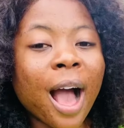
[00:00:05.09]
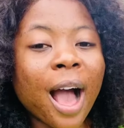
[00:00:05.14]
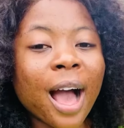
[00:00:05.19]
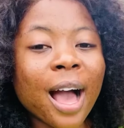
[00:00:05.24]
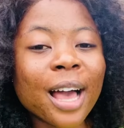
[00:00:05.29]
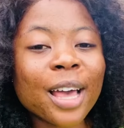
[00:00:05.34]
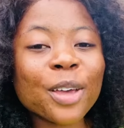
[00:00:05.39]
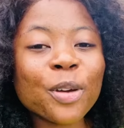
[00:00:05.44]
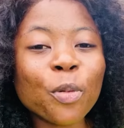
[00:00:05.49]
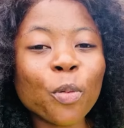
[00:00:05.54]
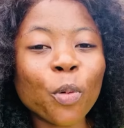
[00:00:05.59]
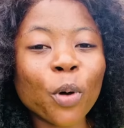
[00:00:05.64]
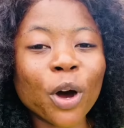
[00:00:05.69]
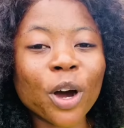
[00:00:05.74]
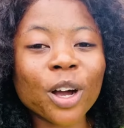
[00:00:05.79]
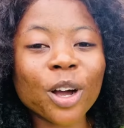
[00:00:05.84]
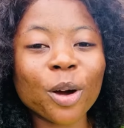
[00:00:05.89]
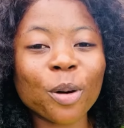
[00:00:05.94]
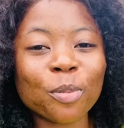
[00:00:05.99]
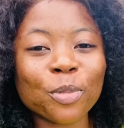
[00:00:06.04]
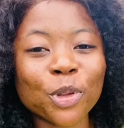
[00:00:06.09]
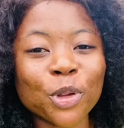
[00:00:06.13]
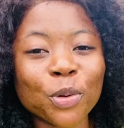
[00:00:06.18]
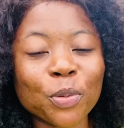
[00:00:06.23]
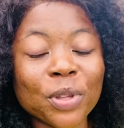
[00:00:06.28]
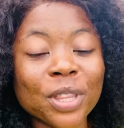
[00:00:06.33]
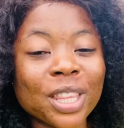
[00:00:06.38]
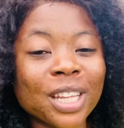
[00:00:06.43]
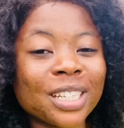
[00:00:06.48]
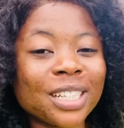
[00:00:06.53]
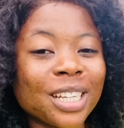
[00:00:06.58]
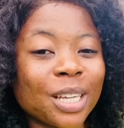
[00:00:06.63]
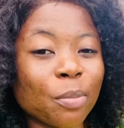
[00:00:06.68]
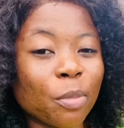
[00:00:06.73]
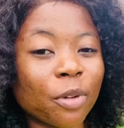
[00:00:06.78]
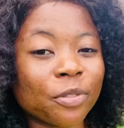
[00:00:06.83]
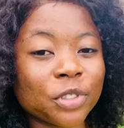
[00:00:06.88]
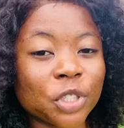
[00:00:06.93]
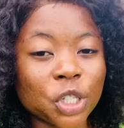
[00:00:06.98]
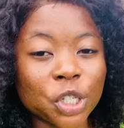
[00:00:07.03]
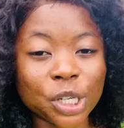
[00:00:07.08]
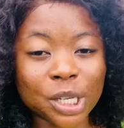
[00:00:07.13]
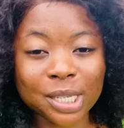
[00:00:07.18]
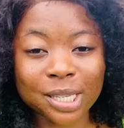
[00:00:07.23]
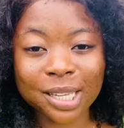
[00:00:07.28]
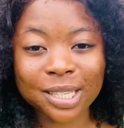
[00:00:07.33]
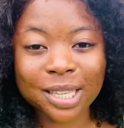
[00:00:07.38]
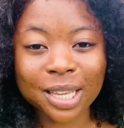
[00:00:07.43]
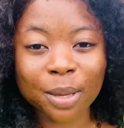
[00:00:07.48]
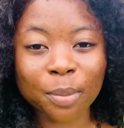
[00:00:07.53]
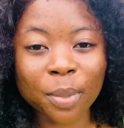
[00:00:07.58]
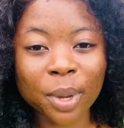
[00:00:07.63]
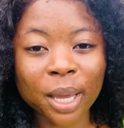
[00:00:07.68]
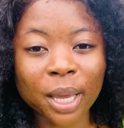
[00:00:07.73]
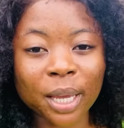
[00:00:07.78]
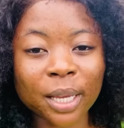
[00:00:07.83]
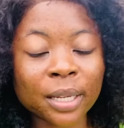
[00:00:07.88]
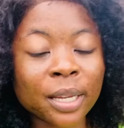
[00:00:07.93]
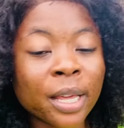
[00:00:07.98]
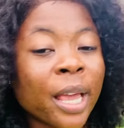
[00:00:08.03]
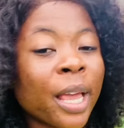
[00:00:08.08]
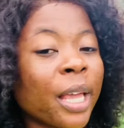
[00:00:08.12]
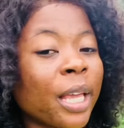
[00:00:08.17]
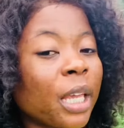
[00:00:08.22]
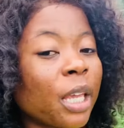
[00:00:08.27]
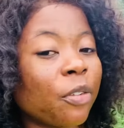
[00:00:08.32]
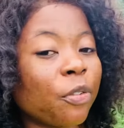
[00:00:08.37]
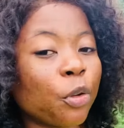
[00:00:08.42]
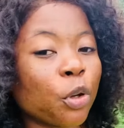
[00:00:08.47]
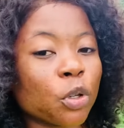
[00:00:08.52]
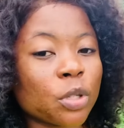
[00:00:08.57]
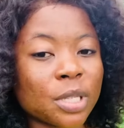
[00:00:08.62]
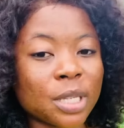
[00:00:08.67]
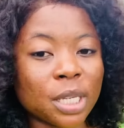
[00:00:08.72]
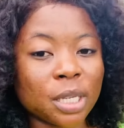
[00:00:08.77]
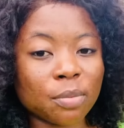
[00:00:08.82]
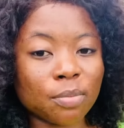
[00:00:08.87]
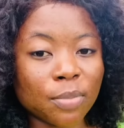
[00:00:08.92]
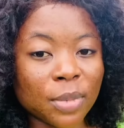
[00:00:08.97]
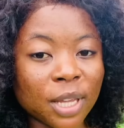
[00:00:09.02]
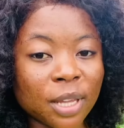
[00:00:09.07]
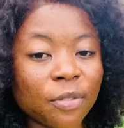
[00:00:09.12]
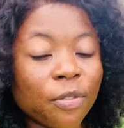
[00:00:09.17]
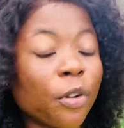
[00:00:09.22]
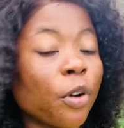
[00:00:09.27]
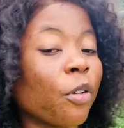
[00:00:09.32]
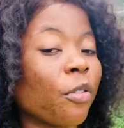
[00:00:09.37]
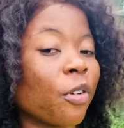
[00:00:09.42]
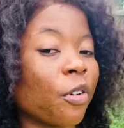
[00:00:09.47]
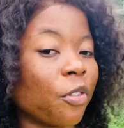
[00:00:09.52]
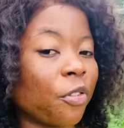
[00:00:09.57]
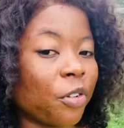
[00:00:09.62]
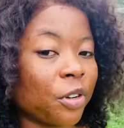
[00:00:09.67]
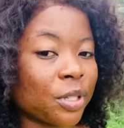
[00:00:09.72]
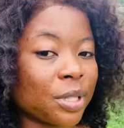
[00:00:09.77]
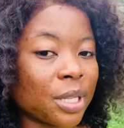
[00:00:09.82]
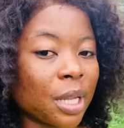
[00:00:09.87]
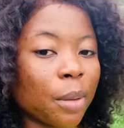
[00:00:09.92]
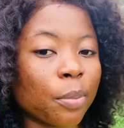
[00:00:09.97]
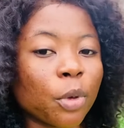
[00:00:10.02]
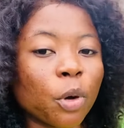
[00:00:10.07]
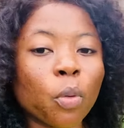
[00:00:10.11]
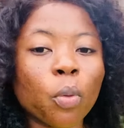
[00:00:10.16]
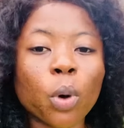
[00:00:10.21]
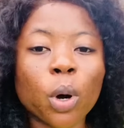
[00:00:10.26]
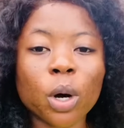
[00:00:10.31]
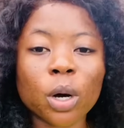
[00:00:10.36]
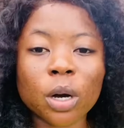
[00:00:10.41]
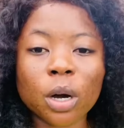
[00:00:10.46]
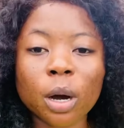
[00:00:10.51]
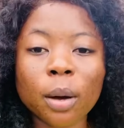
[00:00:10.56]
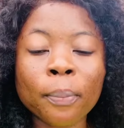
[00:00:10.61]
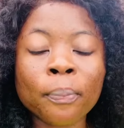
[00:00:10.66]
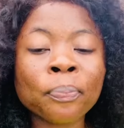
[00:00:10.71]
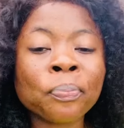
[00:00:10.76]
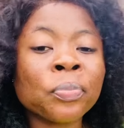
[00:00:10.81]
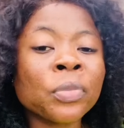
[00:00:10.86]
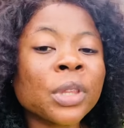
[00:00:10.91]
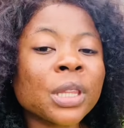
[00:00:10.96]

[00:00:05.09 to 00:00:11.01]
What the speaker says: I welcome you in the name of Jesus. Amen. If you're seeing me for your first time, you're welcome.